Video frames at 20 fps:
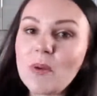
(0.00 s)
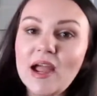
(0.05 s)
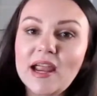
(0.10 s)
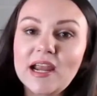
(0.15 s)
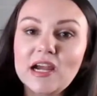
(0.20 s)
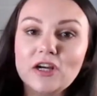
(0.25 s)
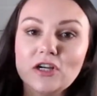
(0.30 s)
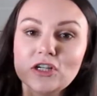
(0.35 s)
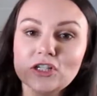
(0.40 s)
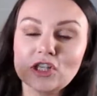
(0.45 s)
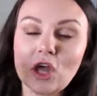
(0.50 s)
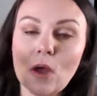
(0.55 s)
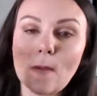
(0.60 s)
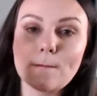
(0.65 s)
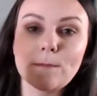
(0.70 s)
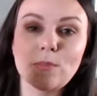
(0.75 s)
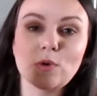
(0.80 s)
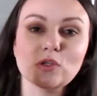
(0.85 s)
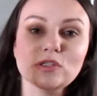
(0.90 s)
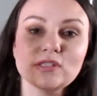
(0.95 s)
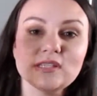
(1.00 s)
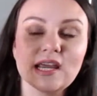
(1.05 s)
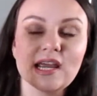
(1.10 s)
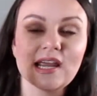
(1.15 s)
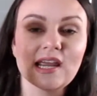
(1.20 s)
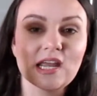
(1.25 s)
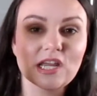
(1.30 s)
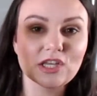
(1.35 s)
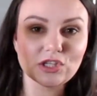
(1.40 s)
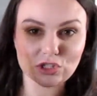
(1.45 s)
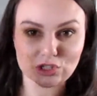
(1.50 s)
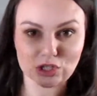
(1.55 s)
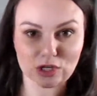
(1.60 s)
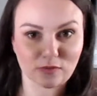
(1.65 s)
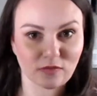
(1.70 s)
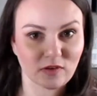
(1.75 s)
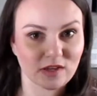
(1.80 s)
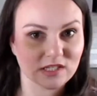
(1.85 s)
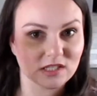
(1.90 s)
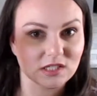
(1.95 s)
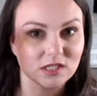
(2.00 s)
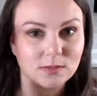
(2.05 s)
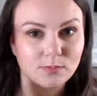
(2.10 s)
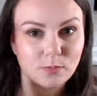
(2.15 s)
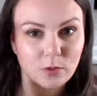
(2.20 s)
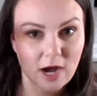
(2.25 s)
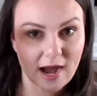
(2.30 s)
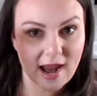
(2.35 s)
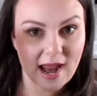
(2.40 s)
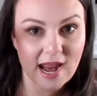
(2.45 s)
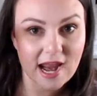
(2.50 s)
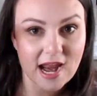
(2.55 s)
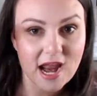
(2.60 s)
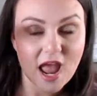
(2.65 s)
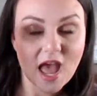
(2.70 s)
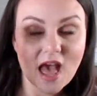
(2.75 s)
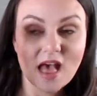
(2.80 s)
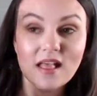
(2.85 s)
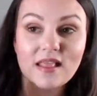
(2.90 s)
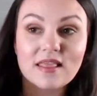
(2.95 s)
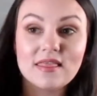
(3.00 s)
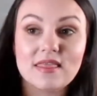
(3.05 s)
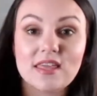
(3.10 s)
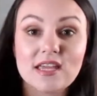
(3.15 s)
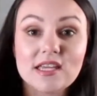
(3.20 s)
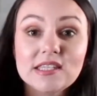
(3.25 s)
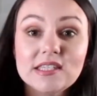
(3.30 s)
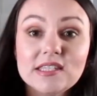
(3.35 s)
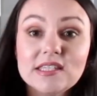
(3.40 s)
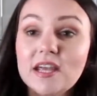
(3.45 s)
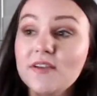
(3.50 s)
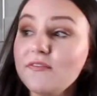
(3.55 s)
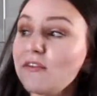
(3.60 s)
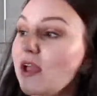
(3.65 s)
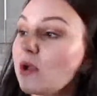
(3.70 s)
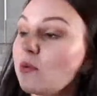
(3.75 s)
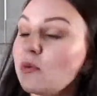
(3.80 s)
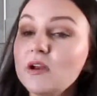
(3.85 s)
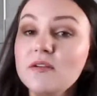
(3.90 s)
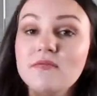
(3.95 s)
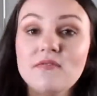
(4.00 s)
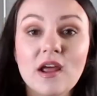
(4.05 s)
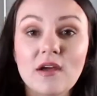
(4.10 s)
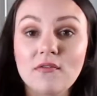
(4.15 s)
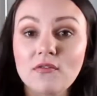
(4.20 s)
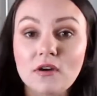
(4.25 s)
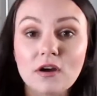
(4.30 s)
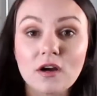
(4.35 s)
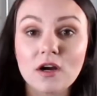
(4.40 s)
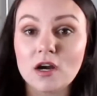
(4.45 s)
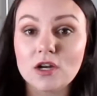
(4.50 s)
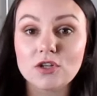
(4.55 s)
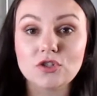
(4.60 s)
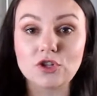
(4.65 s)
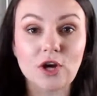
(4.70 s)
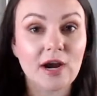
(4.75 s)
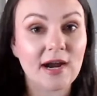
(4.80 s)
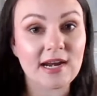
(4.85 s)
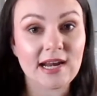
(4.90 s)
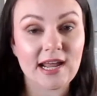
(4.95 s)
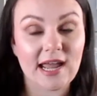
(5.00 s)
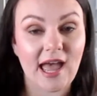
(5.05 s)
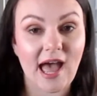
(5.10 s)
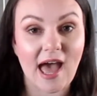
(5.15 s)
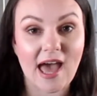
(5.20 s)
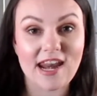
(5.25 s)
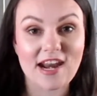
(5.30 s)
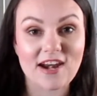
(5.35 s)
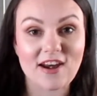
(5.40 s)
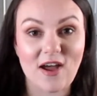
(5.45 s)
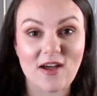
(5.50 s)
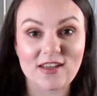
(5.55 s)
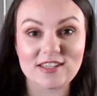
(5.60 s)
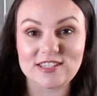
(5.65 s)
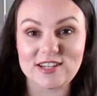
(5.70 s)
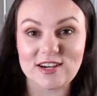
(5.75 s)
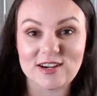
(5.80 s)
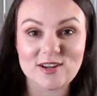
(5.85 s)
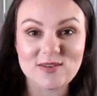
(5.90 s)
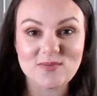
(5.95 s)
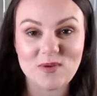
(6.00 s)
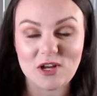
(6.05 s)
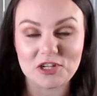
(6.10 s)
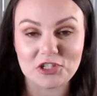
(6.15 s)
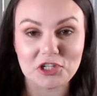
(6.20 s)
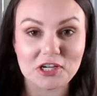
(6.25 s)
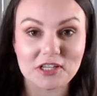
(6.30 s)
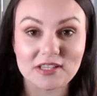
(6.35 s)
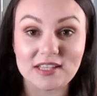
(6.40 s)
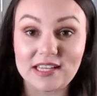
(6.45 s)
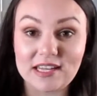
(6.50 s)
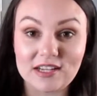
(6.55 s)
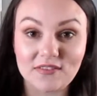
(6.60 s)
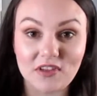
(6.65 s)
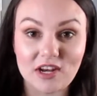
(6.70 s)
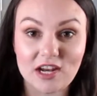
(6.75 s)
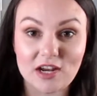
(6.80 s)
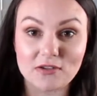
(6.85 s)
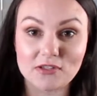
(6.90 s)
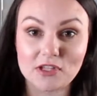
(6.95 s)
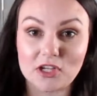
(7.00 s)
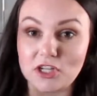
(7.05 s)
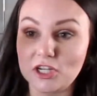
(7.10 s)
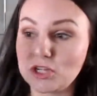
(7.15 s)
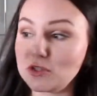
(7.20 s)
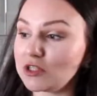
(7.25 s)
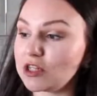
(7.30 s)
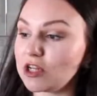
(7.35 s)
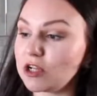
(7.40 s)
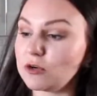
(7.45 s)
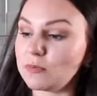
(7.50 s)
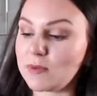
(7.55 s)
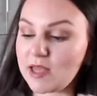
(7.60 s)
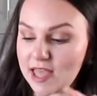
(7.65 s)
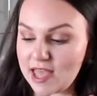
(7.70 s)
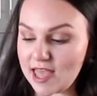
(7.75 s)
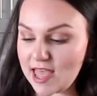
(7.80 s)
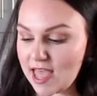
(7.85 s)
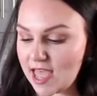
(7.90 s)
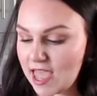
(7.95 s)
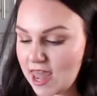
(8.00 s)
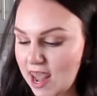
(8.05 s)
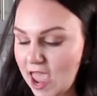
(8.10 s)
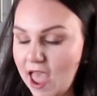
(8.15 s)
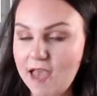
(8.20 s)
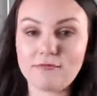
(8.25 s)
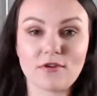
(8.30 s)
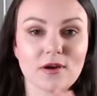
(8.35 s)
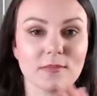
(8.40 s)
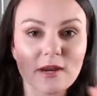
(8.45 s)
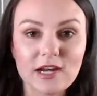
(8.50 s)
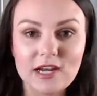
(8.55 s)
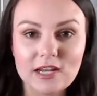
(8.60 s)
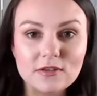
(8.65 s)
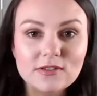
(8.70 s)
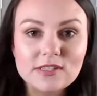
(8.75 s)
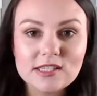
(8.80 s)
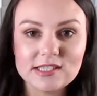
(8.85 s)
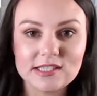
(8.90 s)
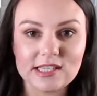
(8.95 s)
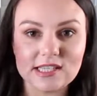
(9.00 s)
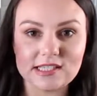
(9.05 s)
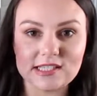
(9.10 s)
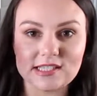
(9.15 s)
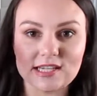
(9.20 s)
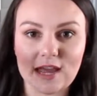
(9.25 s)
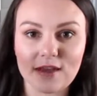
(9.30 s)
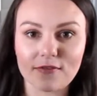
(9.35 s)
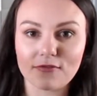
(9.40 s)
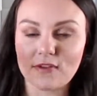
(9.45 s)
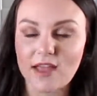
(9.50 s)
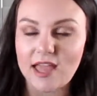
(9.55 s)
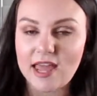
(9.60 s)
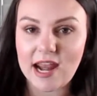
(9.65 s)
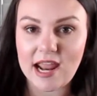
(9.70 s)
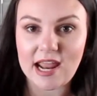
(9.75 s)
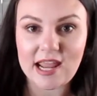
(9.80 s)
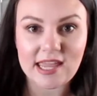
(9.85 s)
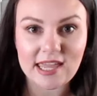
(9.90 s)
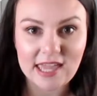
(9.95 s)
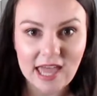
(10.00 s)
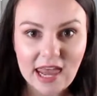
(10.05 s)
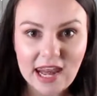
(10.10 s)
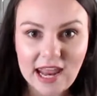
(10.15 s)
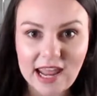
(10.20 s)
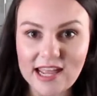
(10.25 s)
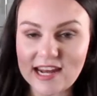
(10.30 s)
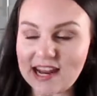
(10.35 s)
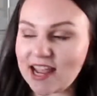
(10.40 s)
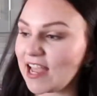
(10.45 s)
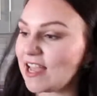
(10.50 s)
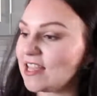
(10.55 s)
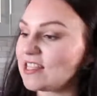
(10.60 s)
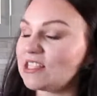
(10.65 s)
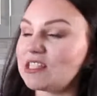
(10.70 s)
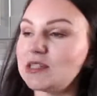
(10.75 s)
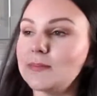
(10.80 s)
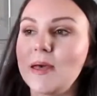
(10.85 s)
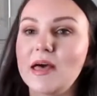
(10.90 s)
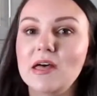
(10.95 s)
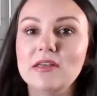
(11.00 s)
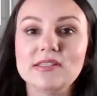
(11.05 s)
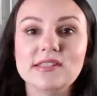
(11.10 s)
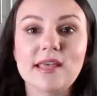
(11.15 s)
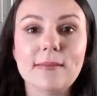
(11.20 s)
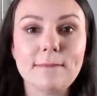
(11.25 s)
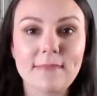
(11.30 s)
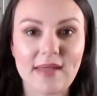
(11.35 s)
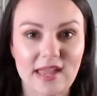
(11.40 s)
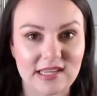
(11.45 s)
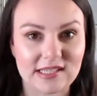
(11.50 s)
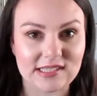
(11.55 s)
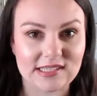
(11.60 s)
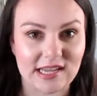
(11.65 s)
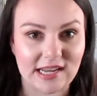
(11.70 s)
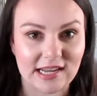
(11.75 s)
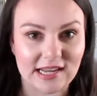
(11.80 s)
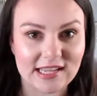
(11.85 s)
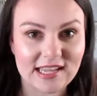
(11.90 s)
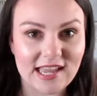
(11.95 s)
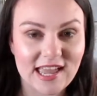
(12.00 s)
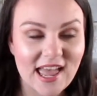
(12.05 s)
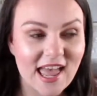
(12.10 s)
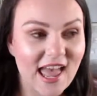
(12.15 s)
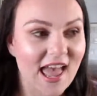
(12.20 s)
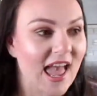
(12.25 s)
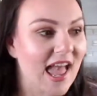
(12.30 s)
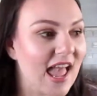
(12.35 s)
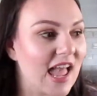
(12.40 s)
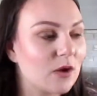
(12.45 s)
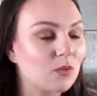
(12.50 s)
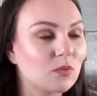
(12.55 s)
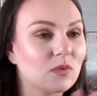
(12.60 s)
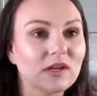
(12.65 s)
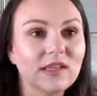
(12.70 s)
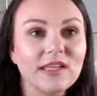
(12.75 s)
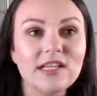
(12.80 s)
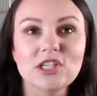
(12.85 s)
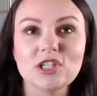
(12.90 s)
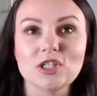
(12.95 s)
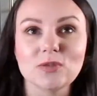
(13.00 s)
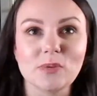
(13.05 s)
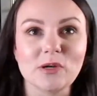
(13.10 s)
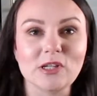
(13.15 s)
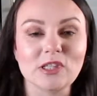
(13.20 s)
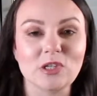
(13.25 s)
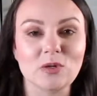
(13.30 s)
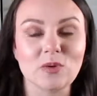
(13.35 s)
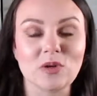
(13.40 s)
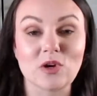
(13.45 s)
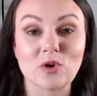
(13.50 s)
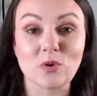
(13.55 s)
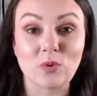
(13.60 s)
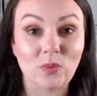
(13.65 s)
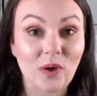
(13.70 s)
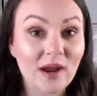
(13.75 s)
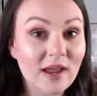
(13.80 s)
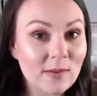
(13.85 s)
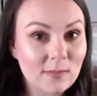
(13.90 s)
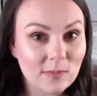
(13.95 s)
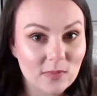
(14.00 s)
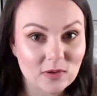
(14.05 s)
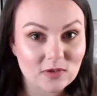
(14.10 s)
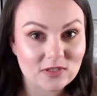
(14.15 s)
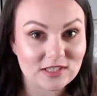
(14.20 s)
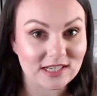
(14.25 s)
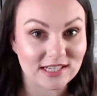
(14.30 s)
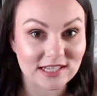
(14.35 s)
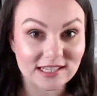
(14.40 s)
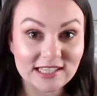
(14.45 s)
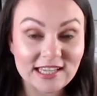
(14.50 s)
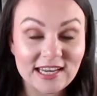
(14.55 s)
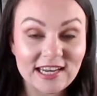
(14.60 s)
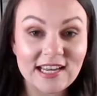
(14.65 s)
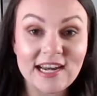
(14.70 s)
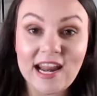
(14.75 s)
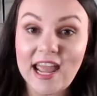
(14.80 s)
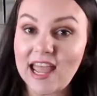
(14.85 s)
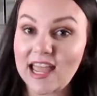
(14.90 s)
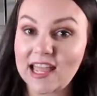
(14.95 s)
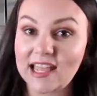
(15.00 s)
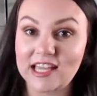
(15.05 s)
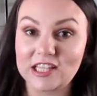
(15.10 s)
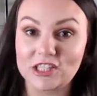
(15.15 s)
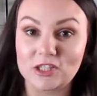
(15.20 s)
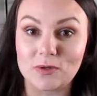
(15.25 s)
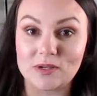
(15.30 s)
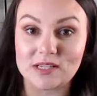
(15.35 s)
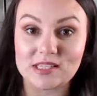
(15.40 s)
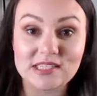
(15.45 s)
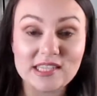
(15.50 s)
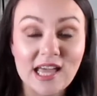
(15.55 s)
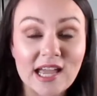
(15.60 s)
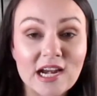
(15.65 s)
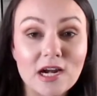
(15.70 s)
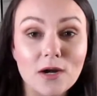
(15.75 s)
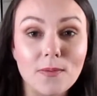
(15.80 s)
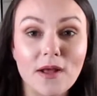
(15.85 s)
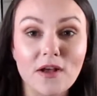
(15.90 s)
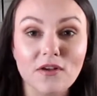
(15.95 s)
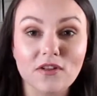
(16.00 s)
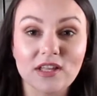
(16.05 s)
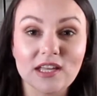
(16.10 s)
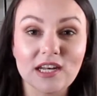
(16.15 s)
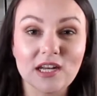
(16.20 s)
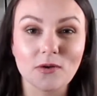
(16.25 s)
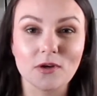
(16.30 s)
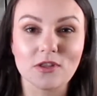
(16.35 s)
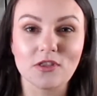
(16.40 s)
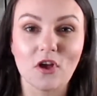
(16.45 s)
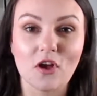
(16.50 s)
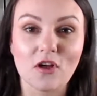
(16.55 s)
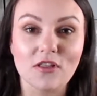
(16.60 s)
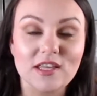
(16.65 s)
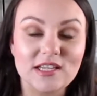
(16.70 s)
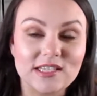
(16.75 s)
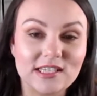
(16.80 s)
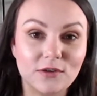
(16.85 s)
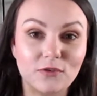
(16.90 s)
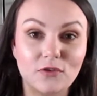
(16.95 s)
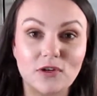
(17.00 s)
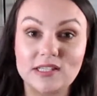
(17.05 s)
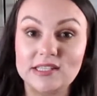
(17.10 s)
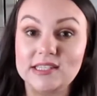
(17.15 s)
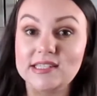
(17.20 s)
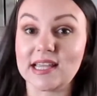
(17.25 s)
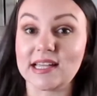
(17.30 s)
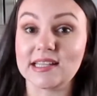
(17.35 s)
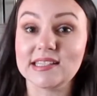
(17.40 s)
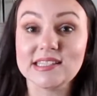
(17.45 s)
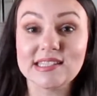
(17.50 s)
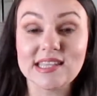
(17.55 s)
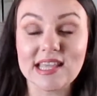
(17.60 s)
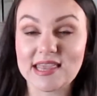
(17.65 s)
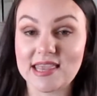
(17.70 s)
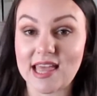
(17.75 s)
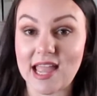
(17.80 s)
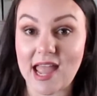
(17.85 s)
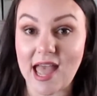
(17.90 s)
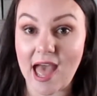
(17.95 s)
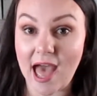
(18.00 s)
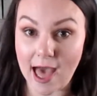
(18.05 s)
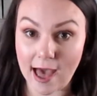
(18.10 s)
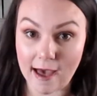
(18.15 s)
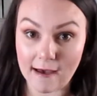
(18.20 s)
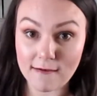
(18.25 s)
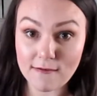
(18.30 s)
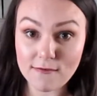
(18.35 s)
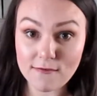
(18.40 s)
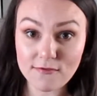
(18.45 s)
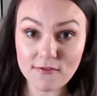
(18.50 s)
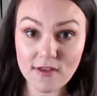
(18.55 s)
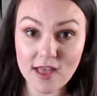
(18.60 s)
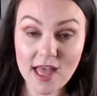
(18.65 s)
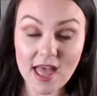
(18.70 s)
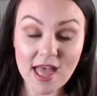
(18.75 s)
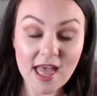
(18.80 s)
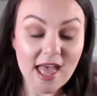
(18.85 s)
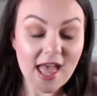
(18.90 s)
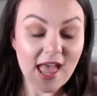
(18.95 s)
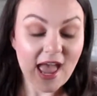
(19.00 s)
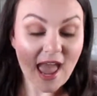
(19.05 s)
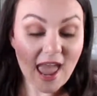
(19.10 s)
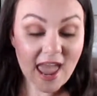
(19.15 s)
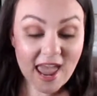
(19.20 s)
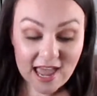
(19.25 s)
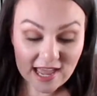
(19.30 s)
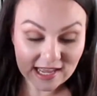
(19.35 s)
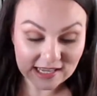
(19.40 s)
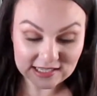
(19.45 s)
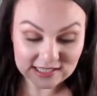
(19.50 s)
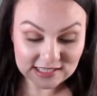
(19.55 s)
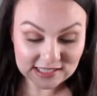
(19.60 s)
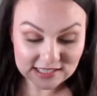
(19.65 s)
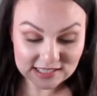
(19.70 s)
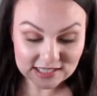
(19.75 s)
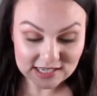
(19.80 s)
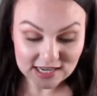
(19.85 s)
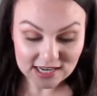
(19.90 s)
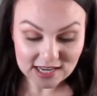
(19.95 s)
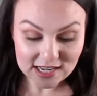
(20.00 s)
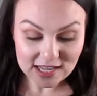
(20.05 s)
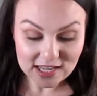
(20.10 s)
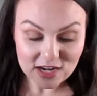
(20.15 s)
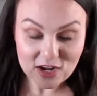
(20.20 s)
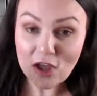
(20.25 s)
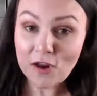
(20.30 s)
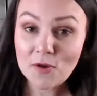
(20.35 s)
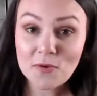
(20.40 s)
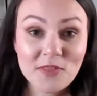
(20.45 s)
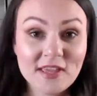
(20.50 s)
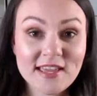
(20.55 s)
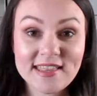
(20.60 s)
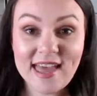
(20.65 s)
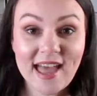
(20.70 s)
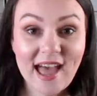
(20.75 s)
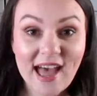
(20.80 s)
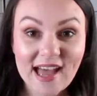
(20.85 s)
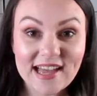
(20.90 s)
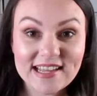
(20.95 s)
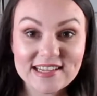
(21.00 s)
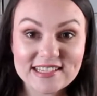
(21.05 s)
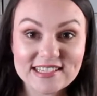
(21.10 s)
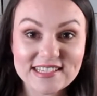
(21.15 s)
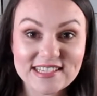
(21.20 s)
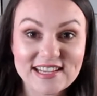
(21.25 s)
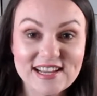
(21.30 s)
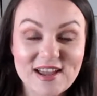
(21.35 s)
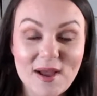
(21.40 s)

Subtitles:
Meyers MultiSurface Spray. This stuff, I would have never tried it had I not started watching cleaning videos on YouTube, and everybody uses this stuff, and I get it. It smells amazing. It really just puts you in a great mood to clean. It gets you excited about cleaning with all the different scents that they have. And not only that,